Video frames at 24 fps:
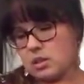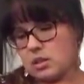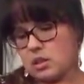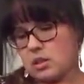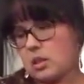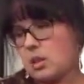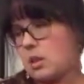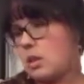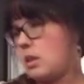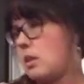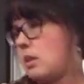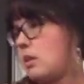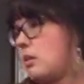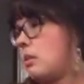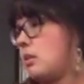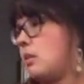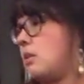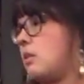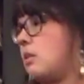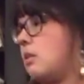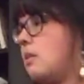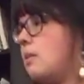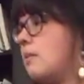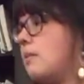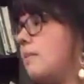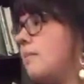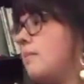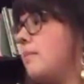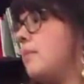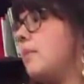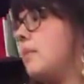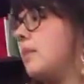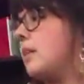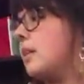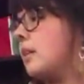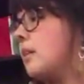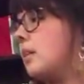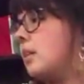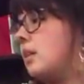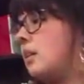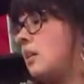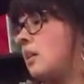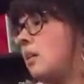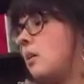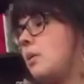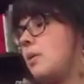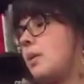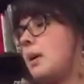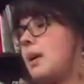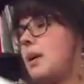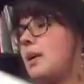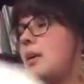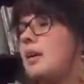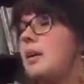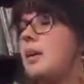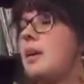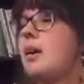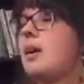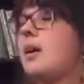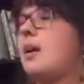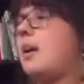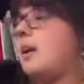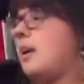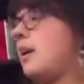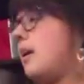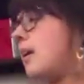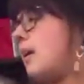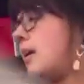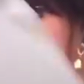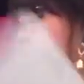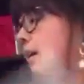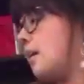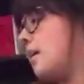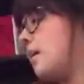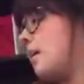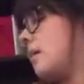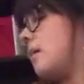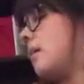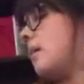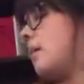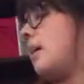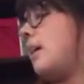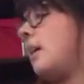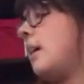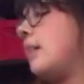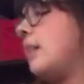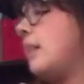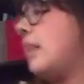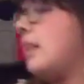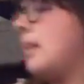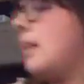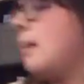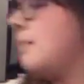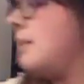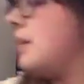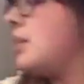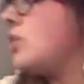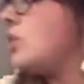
see. Okay. And then let me